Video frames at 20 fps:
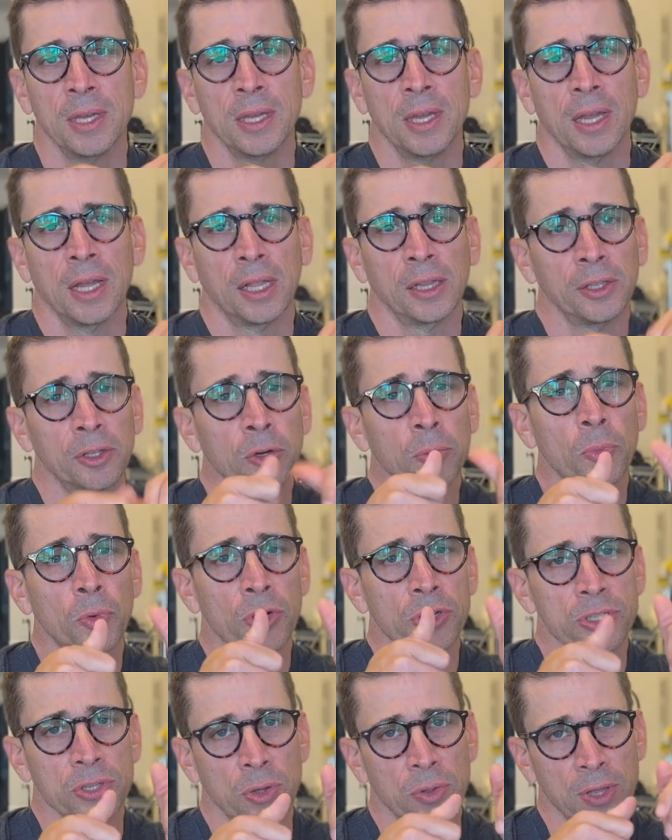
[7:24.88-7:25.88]
a little
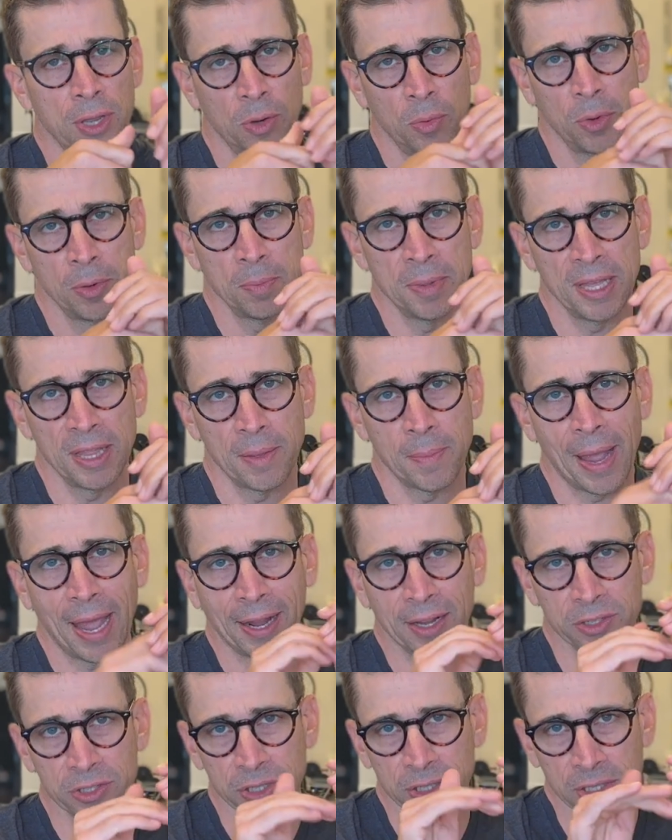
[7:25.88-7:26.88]
more so than it would be in the
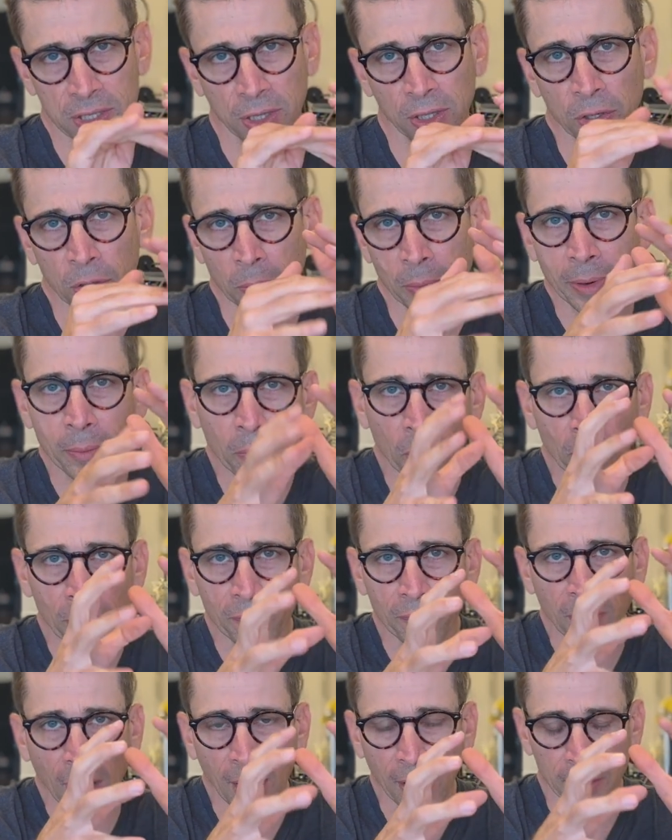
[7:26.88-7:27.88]
back. It's just a little bit more
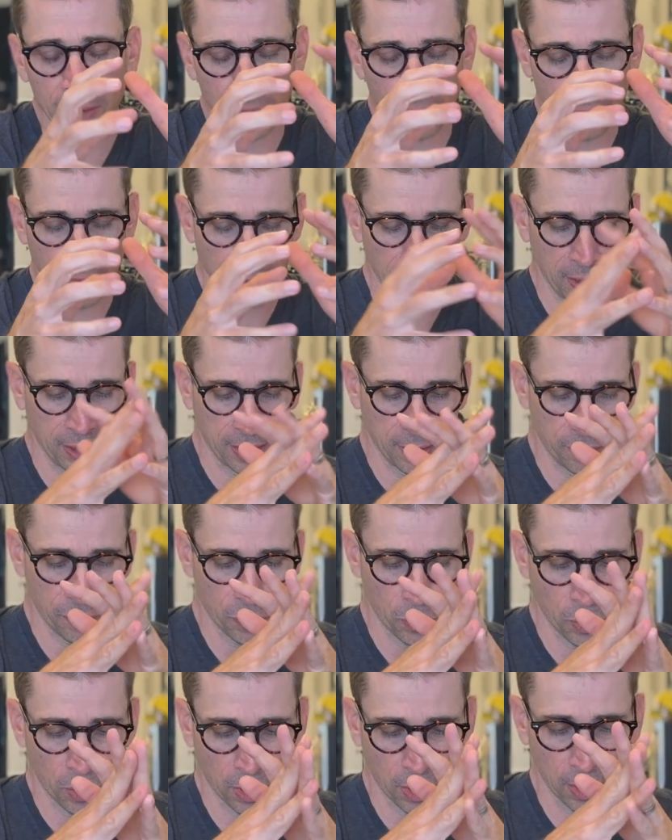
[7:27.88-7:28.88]
volatile feeling
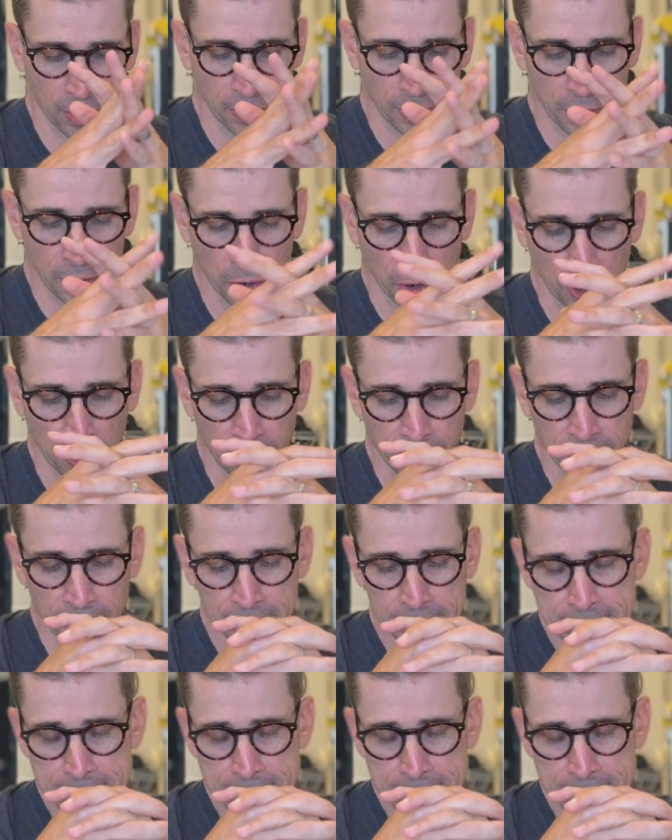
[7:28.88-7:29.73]
for the nerve.